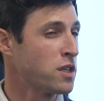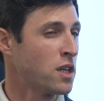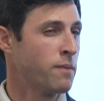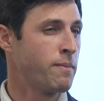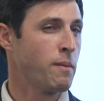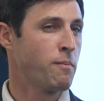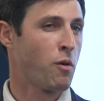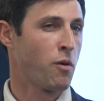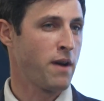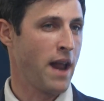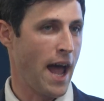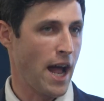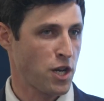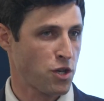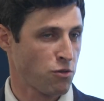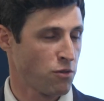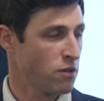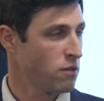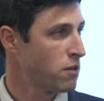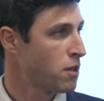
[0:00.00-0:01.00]
a little bit more
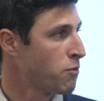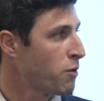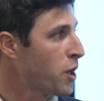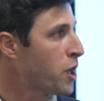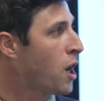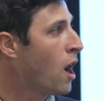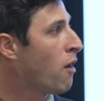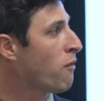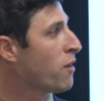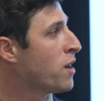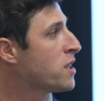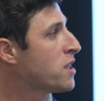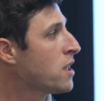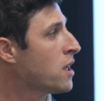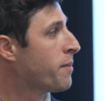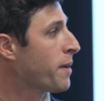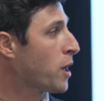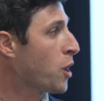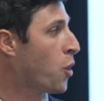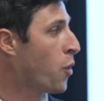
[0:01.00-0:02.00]
natural. The recovery is a
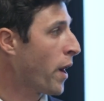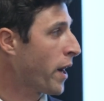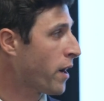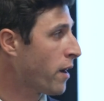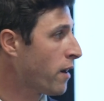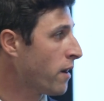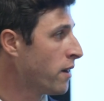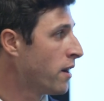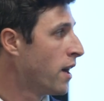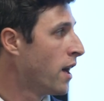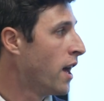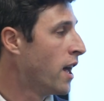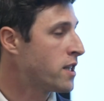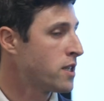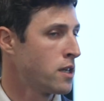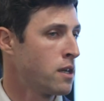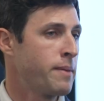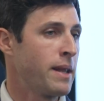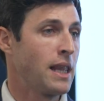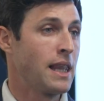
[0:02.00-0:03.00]
little bit quicker. It's
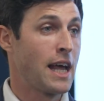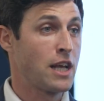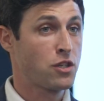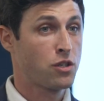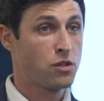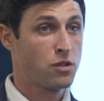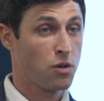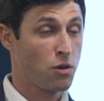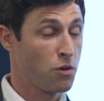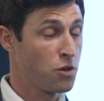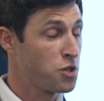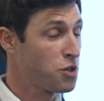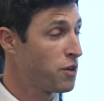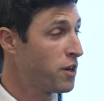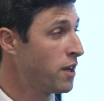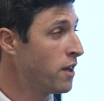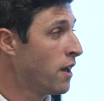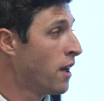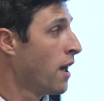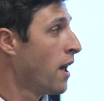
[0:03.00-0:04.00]
a little bit less
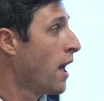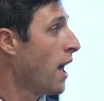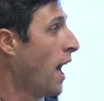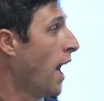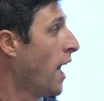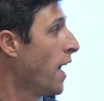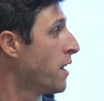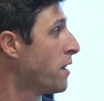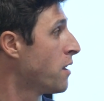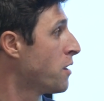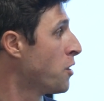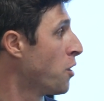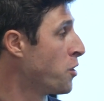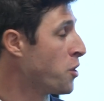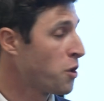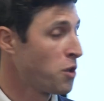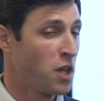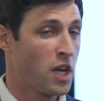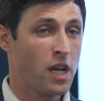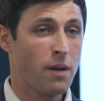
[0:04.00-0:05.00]
surgery, and
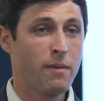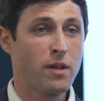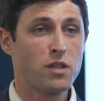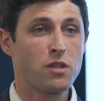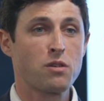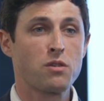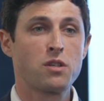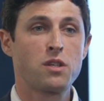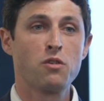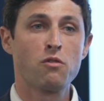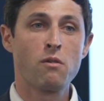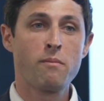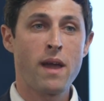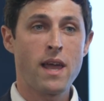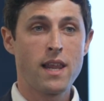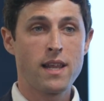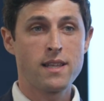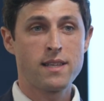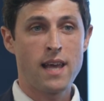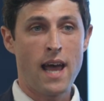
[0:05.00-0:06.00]
your ligaments still
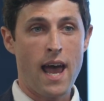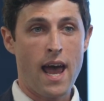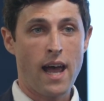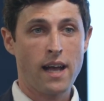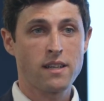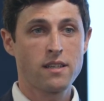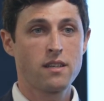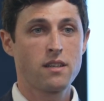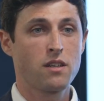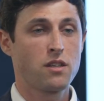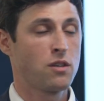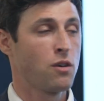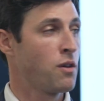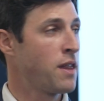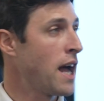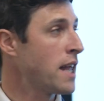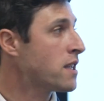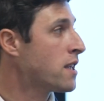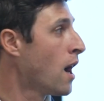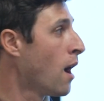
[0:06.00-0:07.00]
remain intact. So
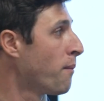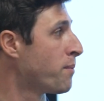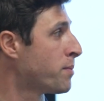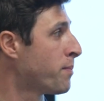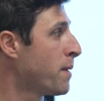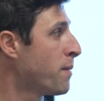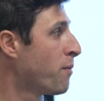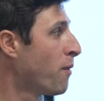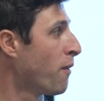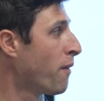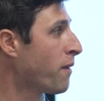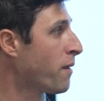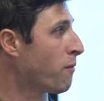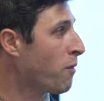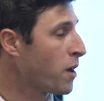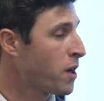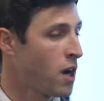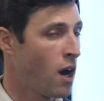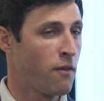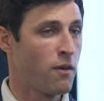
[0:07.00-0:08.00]
that helps people
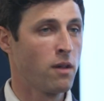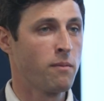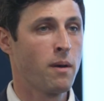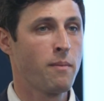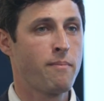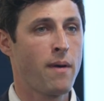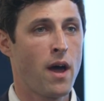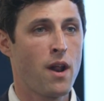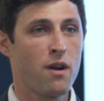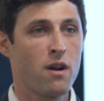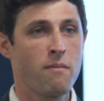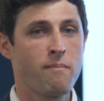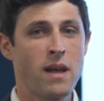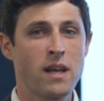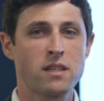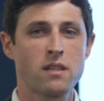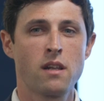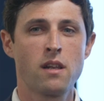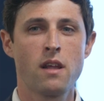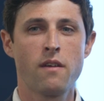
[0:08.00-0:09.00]
recover a little bit better and
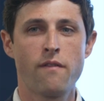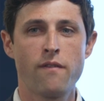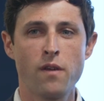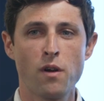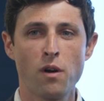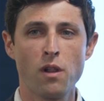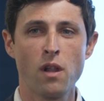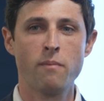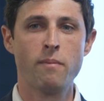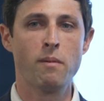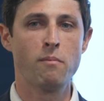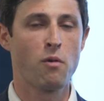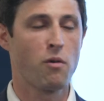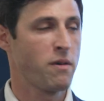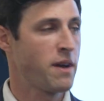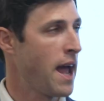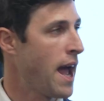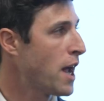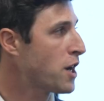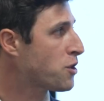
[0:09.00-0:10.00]
makes the knee feel a little bit more
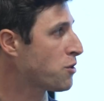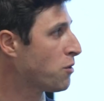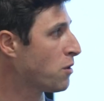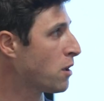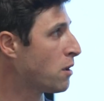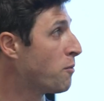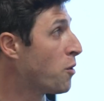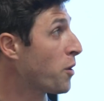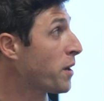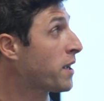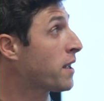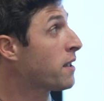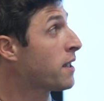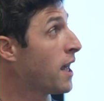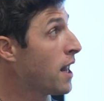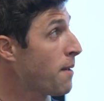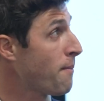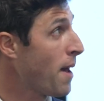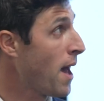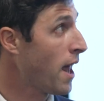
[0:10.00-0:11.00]
natural, a little more
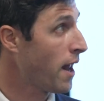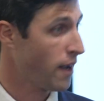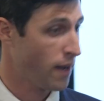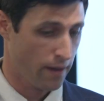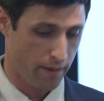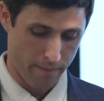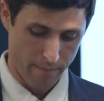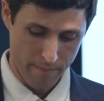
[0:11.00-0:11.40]
kinematic.